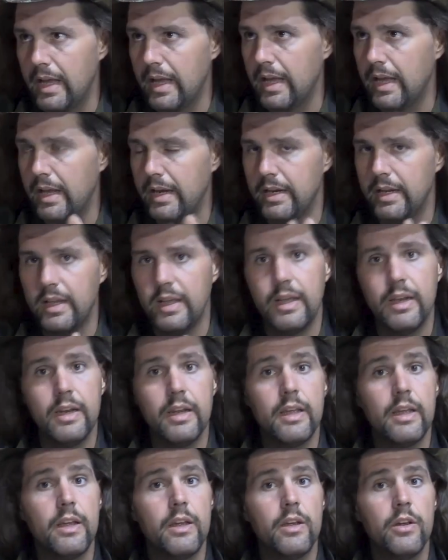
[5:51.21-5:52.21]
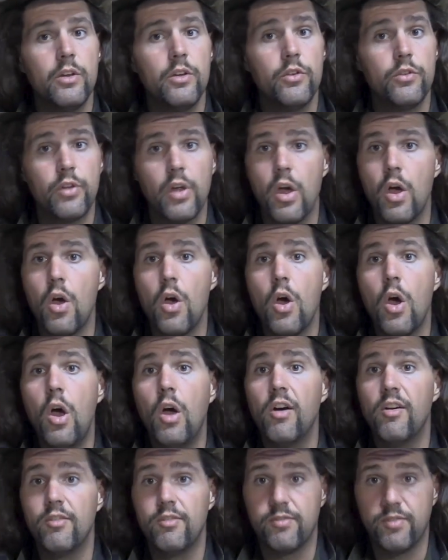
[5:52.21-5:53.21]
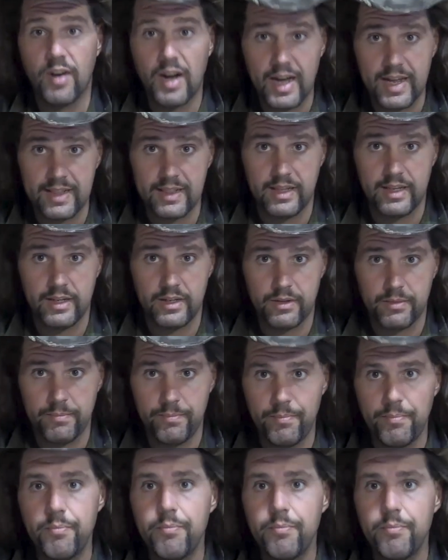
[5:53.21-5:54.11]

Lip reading: and it is violent.